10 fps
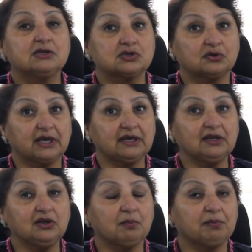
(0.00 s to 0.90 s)
So
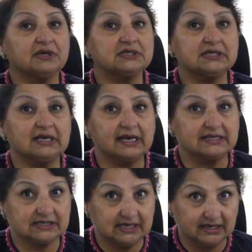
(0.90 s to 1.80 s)
getting your
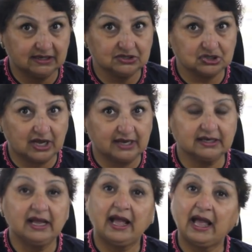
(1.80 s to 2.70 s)
personalized natal
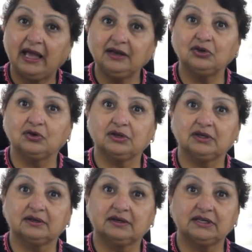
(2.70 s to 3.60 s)
chart and your
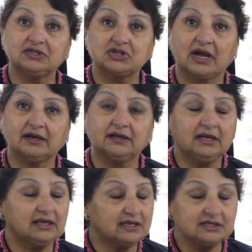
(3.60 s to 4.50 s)
yearly chart
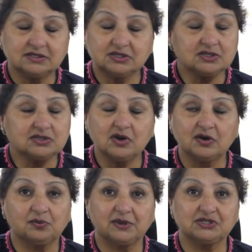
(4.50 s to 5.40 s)
is just
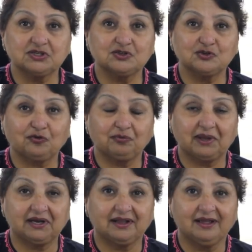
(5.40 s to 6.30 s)
not wastage of
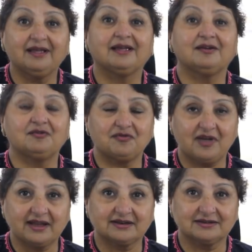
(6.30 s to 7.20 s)
money. In
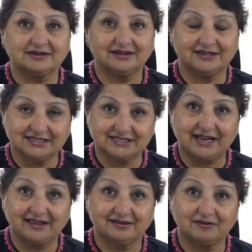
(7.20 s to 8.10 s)
fact, it is
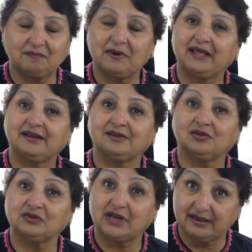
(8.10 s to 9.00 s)
like planning
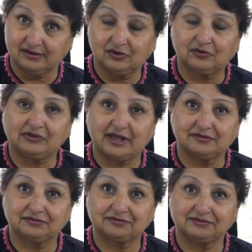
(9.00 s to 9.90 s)
your diary of
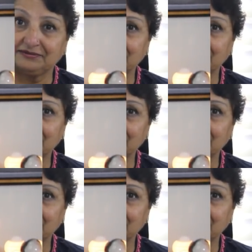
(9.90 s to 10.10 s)
life.